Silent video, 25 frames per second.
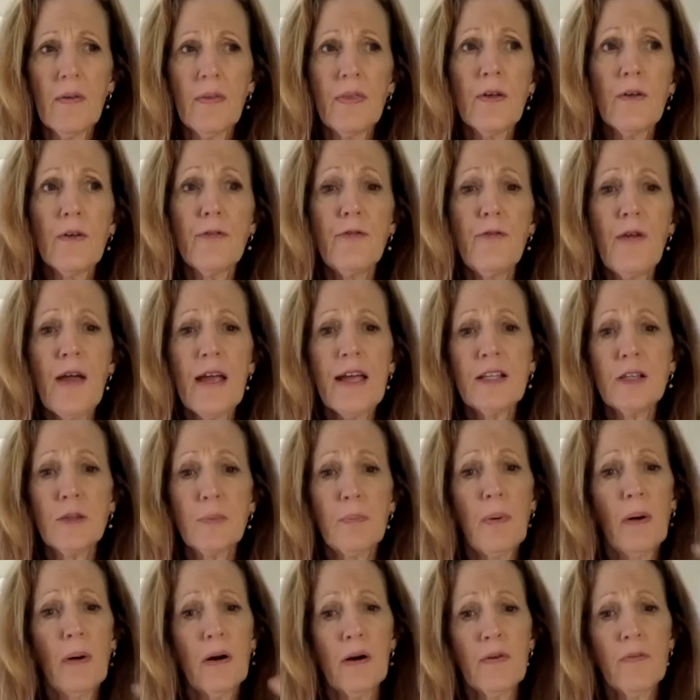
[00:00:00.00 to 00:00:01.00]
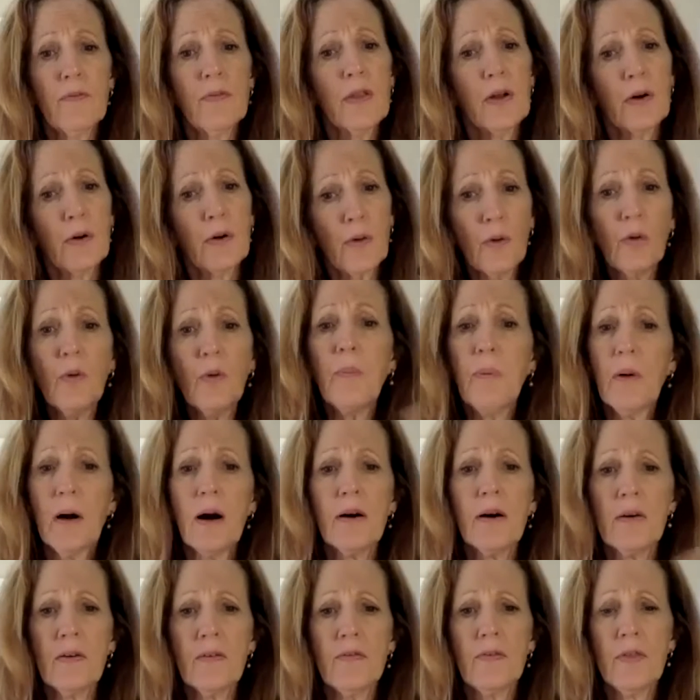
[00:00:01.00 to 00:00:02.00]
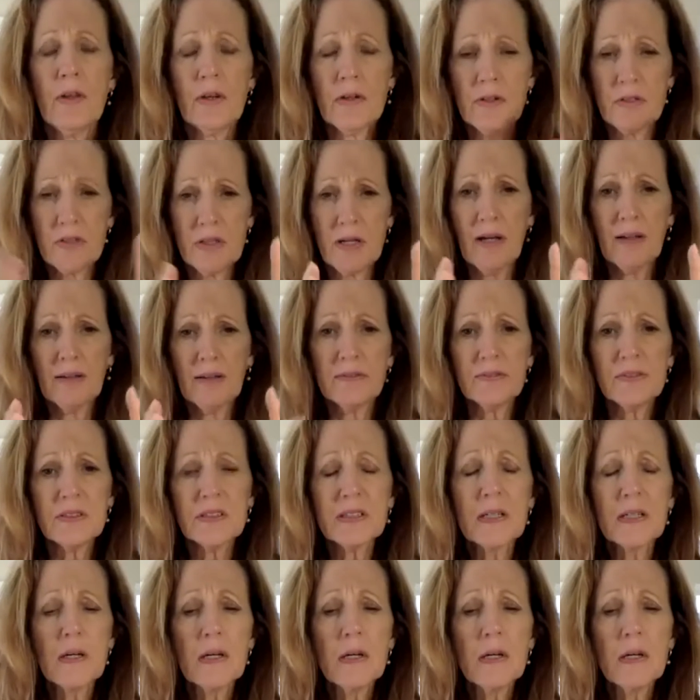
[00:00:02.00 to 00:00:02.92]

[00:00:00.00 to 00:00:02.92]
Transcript: the faith part of their whole part of themselves.